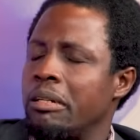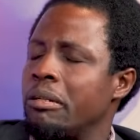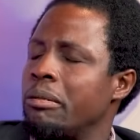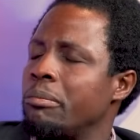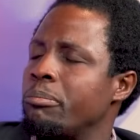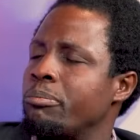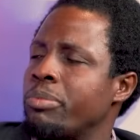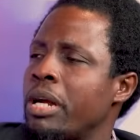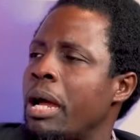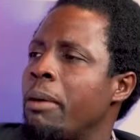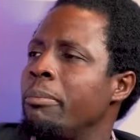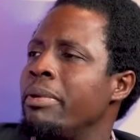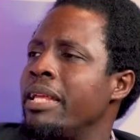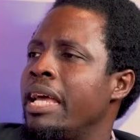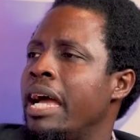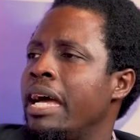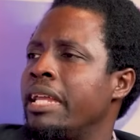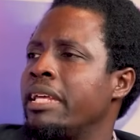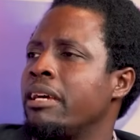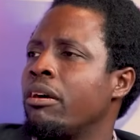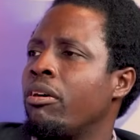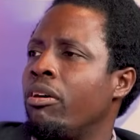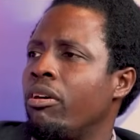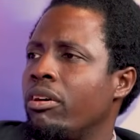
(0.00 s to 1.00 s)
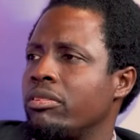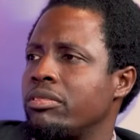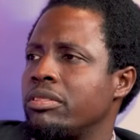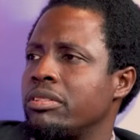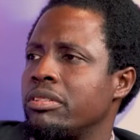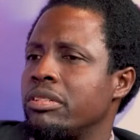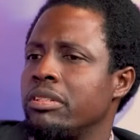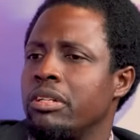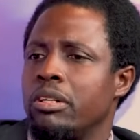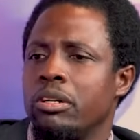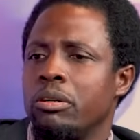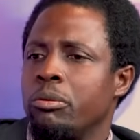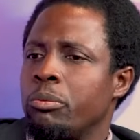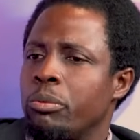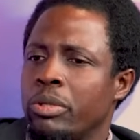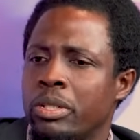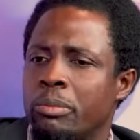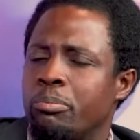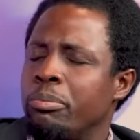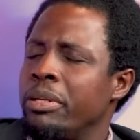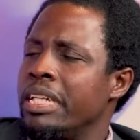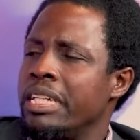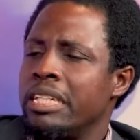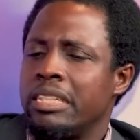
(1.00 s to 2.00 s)
probably had a cut
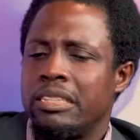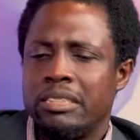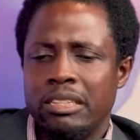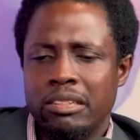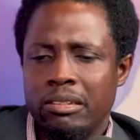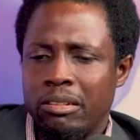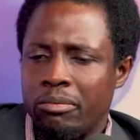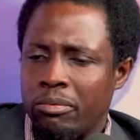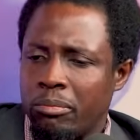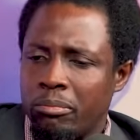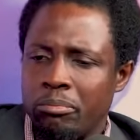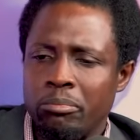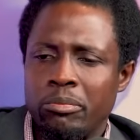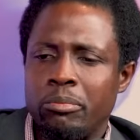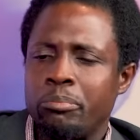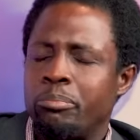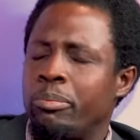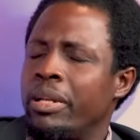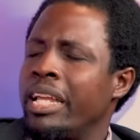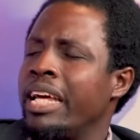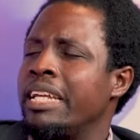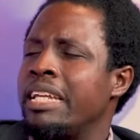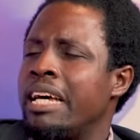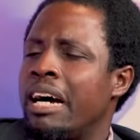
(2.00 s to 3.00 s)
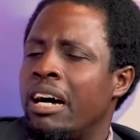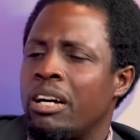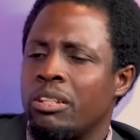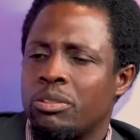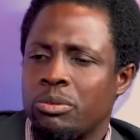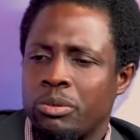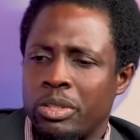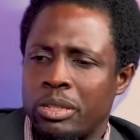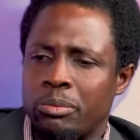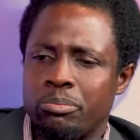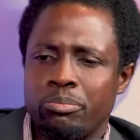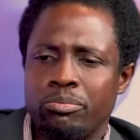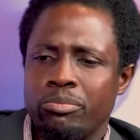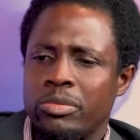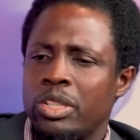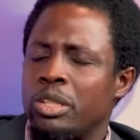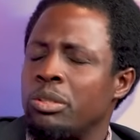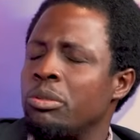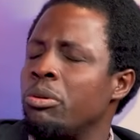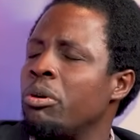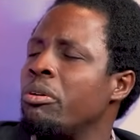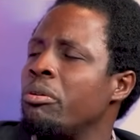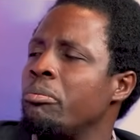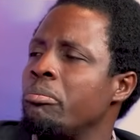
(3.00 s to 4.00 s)
with bled out with,
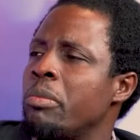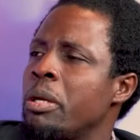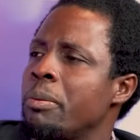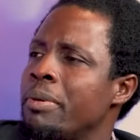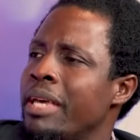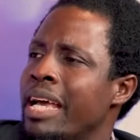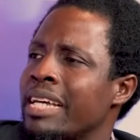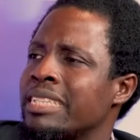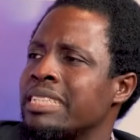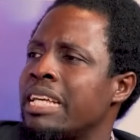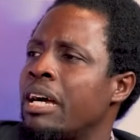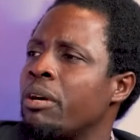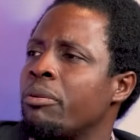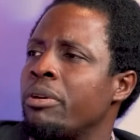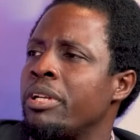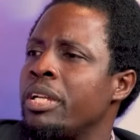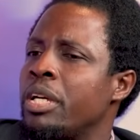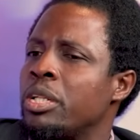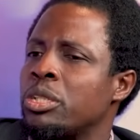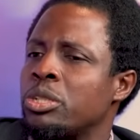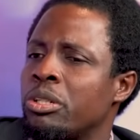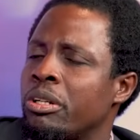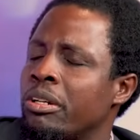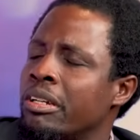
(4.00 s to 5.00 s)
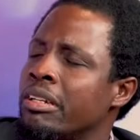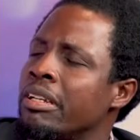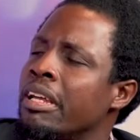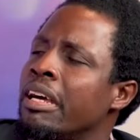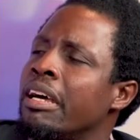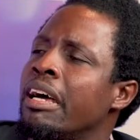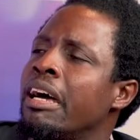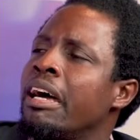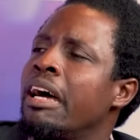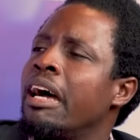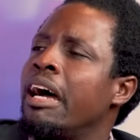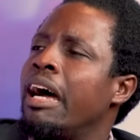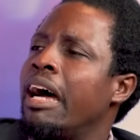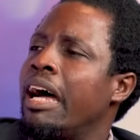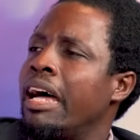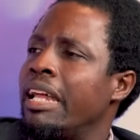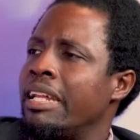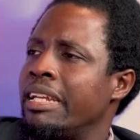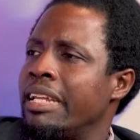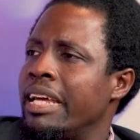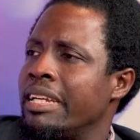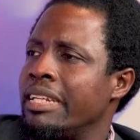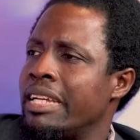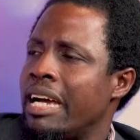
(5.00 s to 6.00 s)
maybe exsanguination,
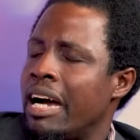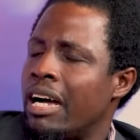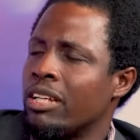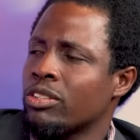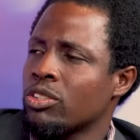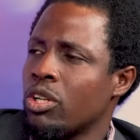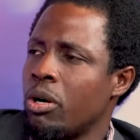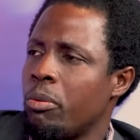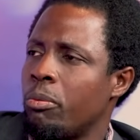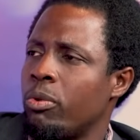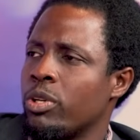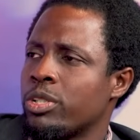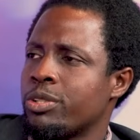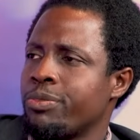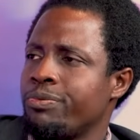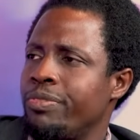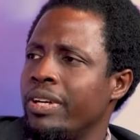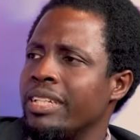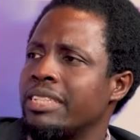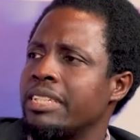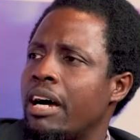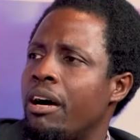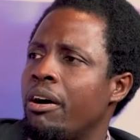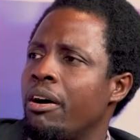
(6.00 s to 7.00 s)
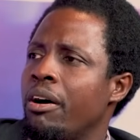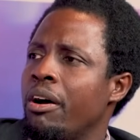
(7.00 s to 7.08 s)
and then the outcome was fatal,